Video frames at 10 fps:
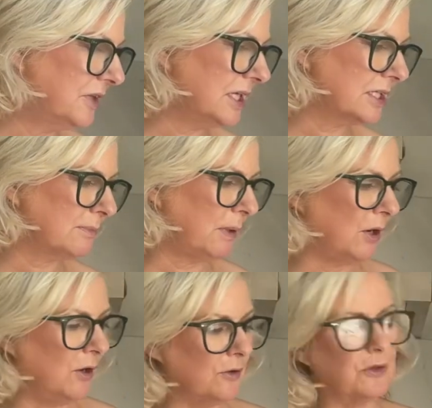this
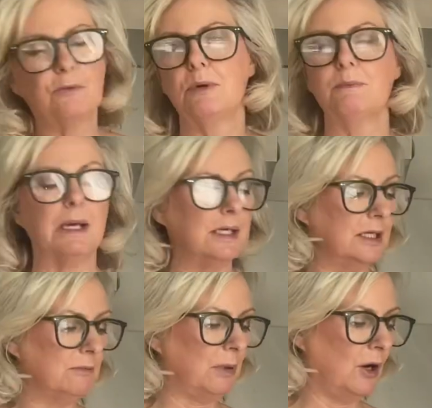part, the
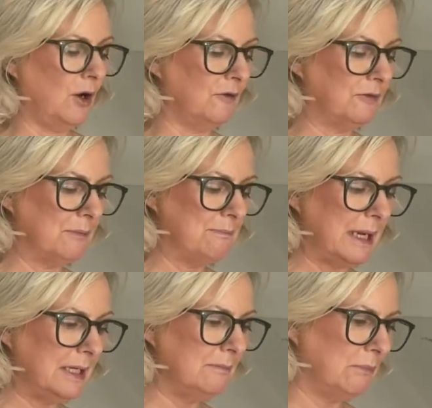remaining part of the
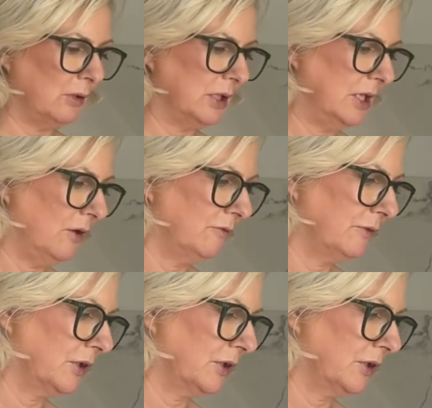main body of the